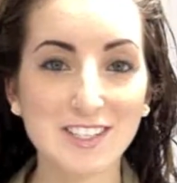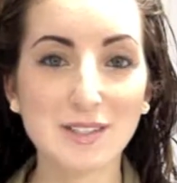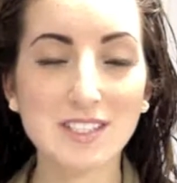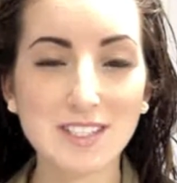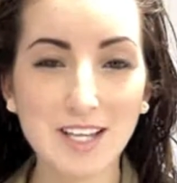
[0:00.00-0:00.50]
So
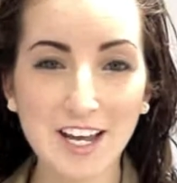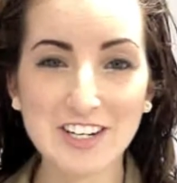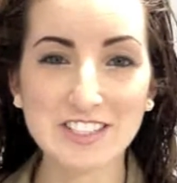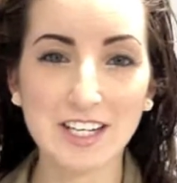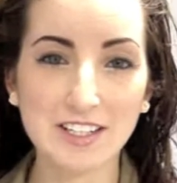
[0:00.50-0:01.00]
this is a
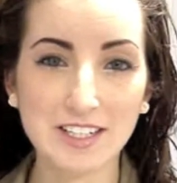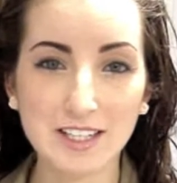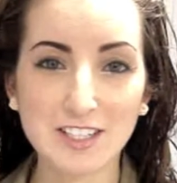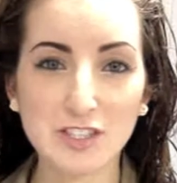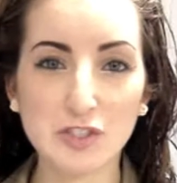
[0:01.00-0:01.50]
hairstyle that I
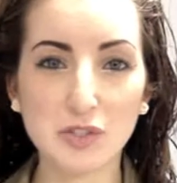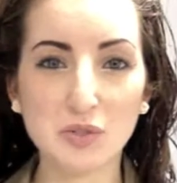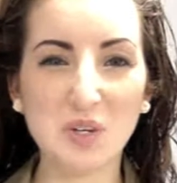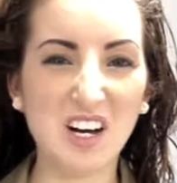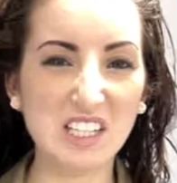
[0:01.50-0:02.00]
like to
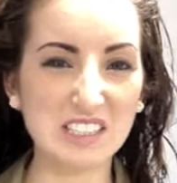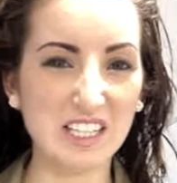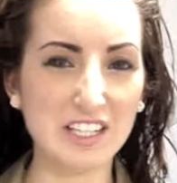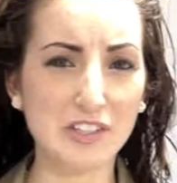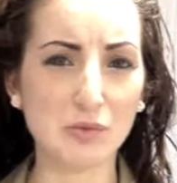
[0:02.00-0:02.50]
do on
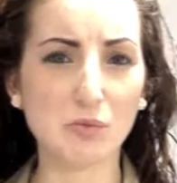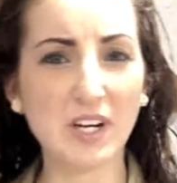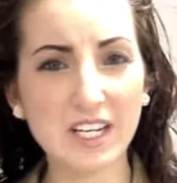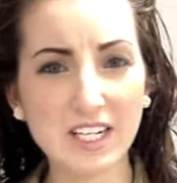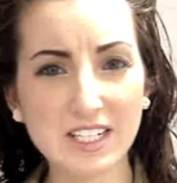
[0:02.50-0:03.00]
like
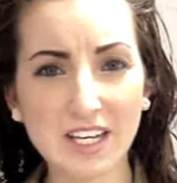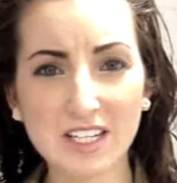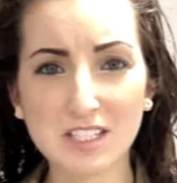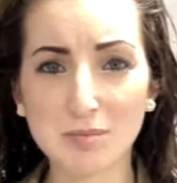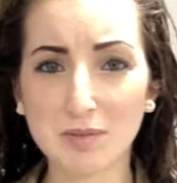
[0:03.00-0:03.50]
rainy
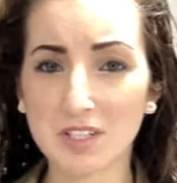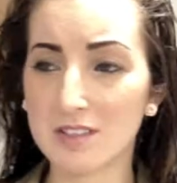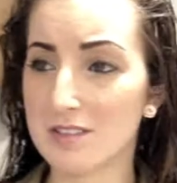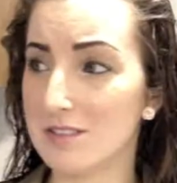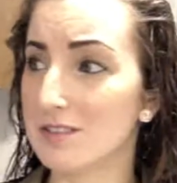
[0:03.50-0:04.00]
days
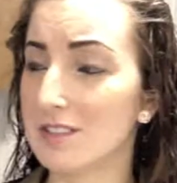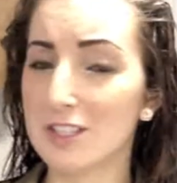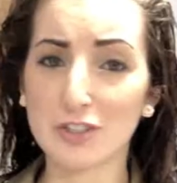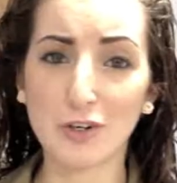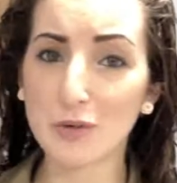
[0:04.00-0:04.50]
because
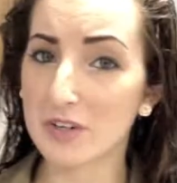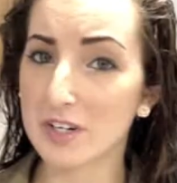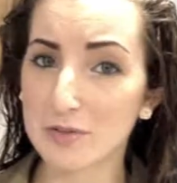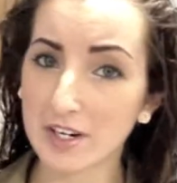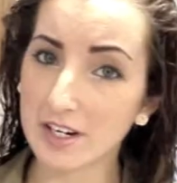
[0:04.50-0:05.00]
it's
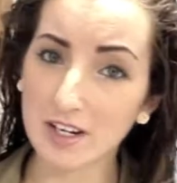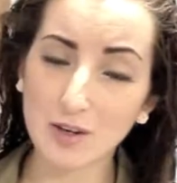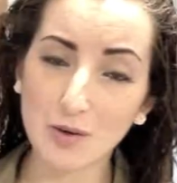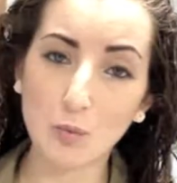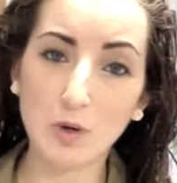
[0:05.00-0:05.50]
already raining
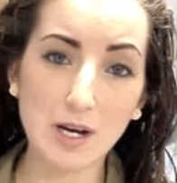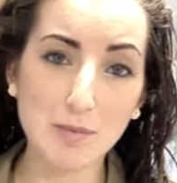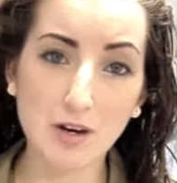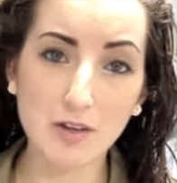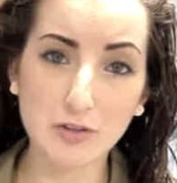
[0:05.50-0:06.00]
out. Why
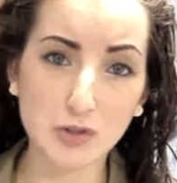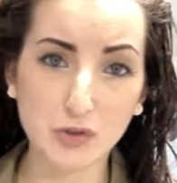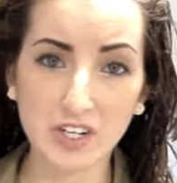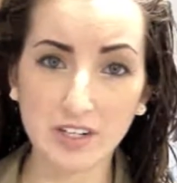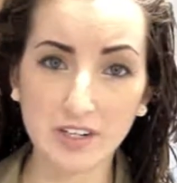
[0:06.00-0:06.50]
bother
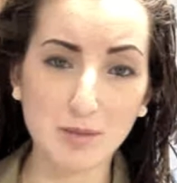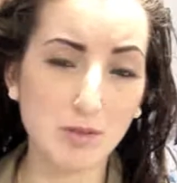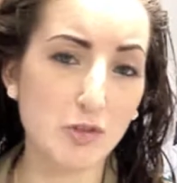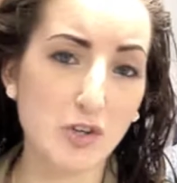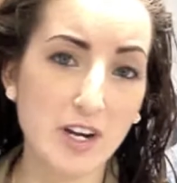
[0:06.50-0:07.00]
straightening,
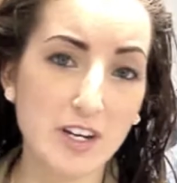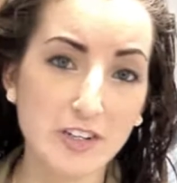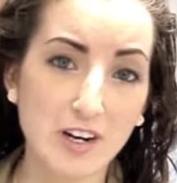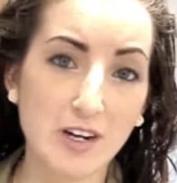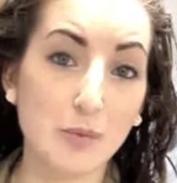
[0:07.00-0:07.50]
blow drying
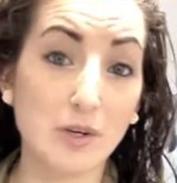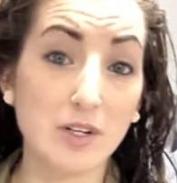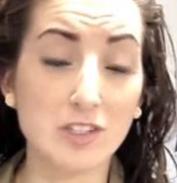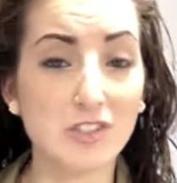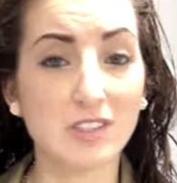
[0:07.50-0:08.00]
your hair when
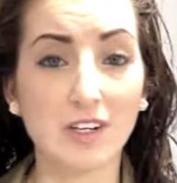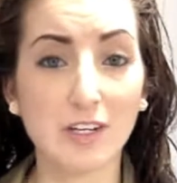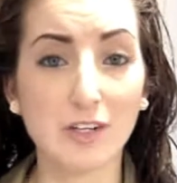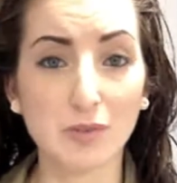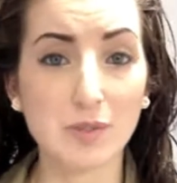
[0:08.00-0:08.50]
it's just going
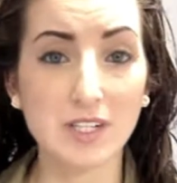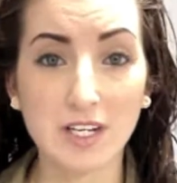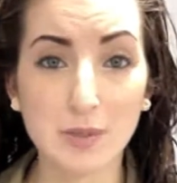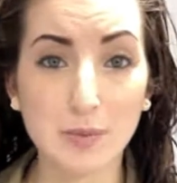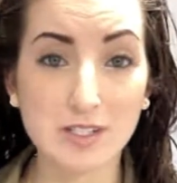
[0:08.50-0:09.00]
to get ruined
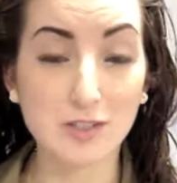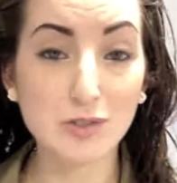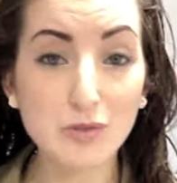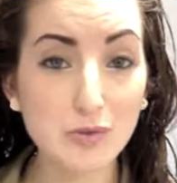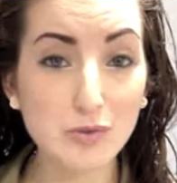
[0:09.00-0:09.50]
anyways as
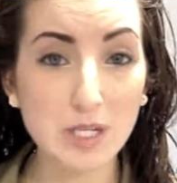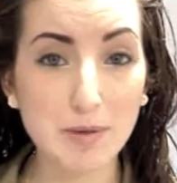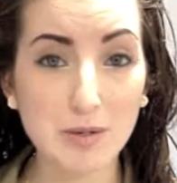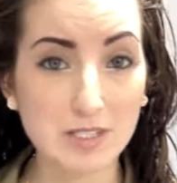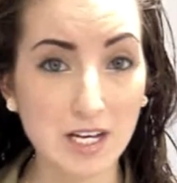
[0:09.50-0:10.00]
soon as you step
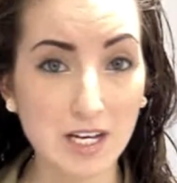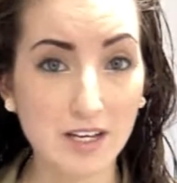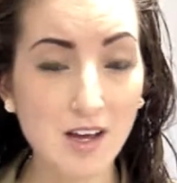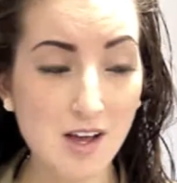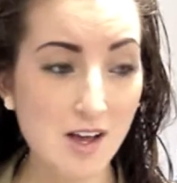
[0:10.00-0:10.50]
outside.